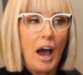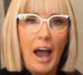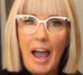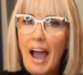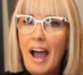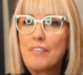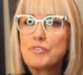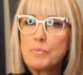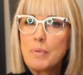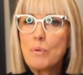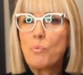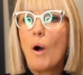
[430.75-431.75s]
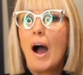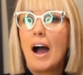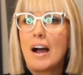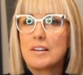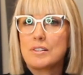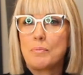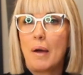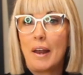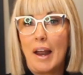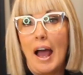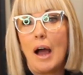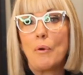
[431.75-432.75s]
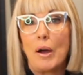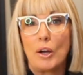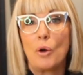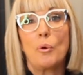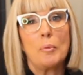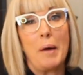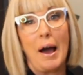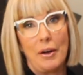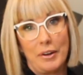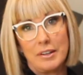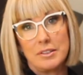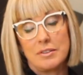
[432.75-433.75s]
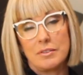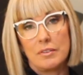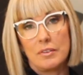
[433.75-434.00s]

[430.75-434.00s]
I have to be wise about how I go about it.